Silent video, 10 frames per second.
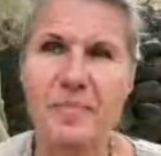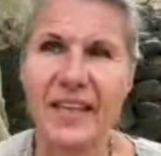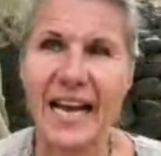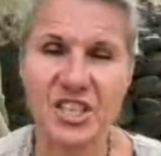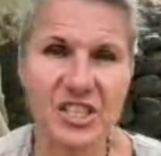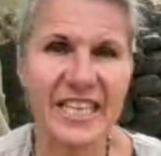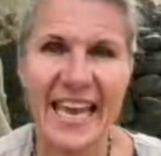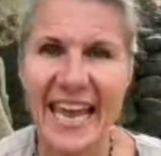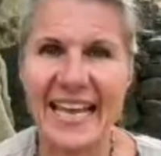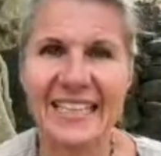I just
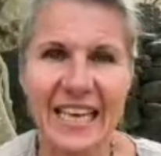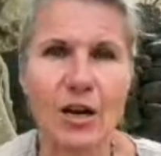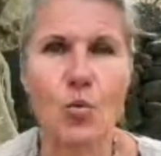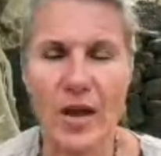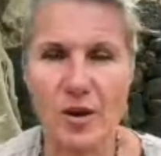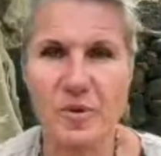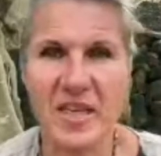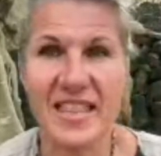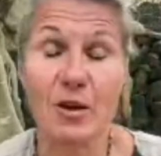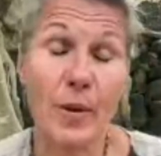can't get away with
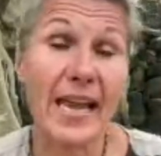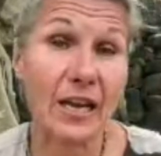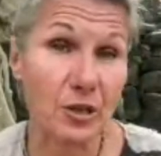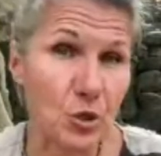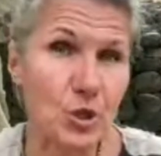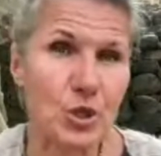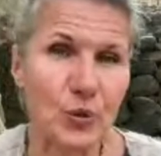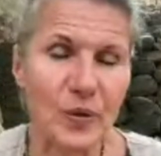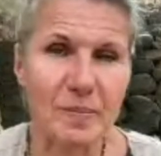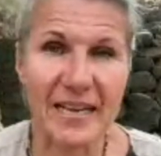it the way I used
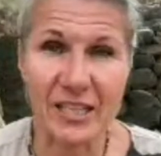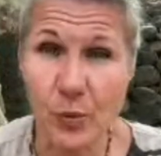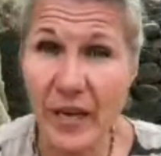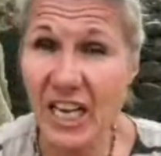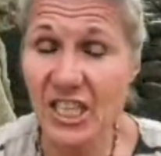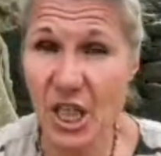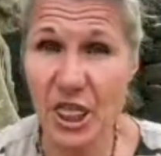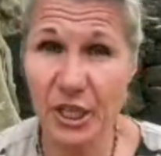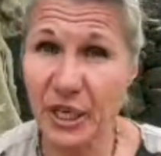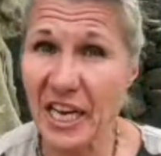to in my 20s and
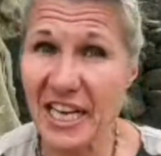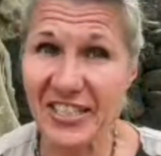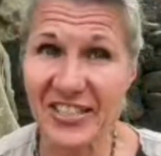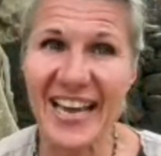30s